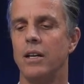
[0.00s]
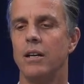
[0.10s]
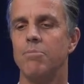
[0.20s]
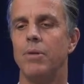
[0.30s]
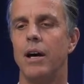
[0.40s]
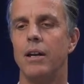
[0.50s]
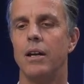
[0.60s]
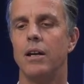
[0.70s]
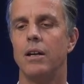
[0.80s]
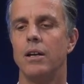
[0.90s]
So why
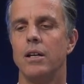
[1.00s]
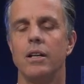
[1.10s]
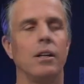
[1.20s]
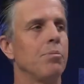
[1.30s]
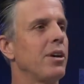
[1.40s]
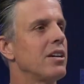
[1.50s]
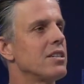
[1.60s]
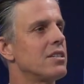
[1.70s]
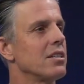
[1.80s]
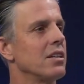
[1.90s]
don't you like that one?
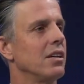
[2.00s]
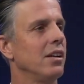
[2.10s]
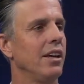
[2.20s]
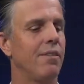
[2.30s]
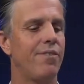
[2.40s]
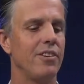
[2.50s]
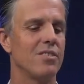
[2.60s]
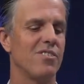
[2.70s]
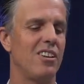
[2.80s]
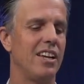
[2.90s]
Because it feels
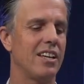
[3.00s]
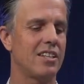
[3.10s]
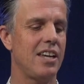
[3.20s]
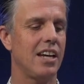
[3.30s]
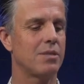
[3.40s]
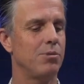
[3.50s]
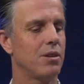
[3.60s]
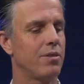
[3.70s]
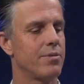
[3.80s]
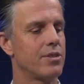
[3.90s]
more like a textbook
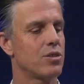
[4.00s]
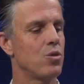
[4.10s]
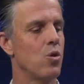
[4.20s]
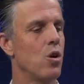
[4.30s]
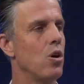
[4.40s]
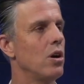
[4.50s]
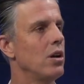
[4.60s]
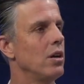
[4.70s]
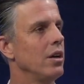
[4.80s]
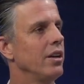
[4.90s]
from Ugh. school.
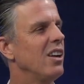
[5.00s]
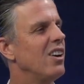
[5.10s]
Oh, that's you know what good.